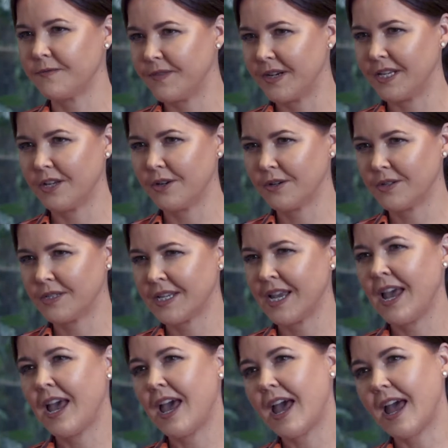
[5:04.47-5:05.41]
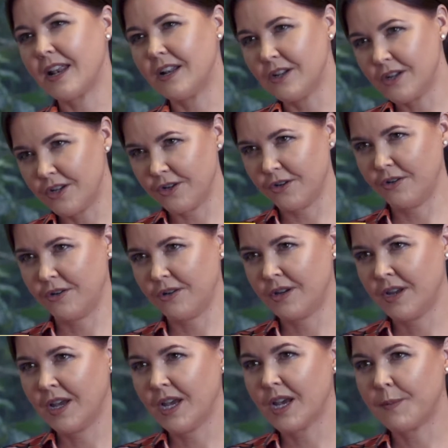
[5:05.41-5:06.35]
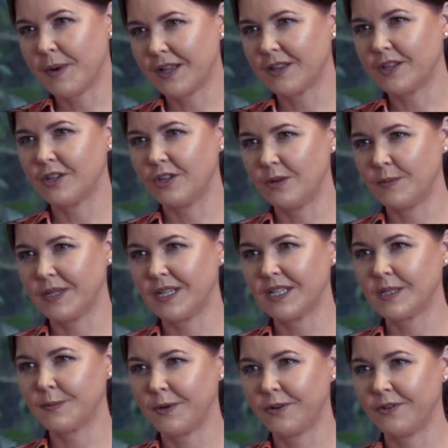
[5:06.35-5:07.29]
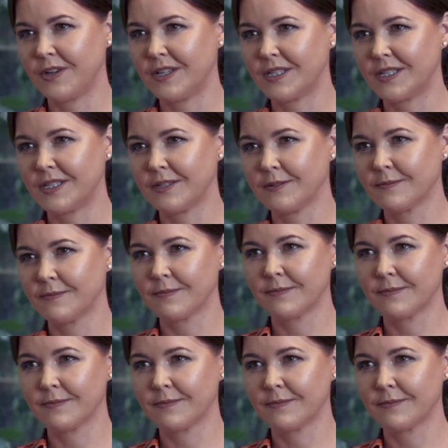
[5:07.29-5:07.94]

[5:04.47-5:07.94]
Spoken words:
of videos and learn about the human experience.